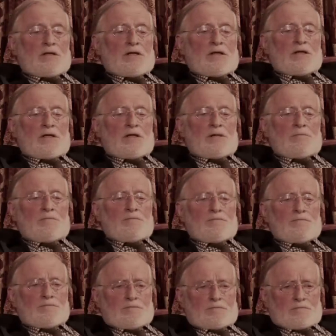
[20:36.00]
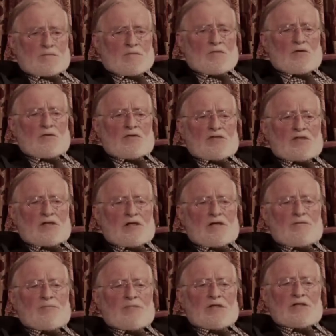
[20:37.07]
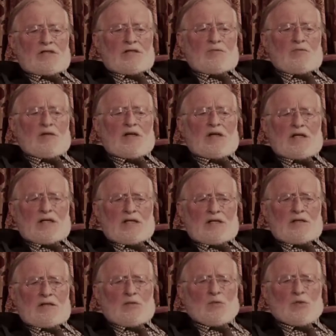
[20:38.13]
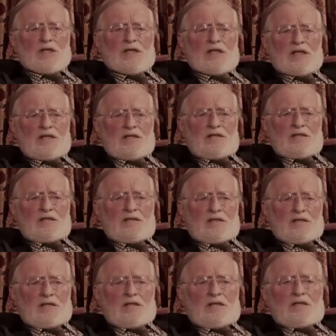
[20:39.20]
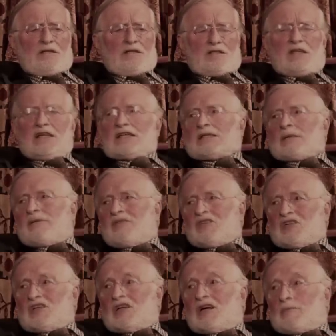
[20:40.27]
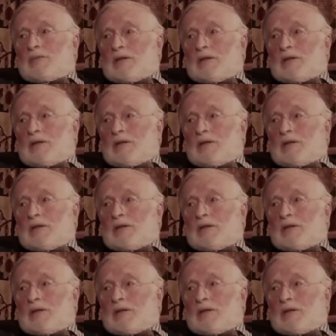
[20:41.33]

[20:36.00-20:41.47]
And on the staff. But he said, really, we need to take some of our young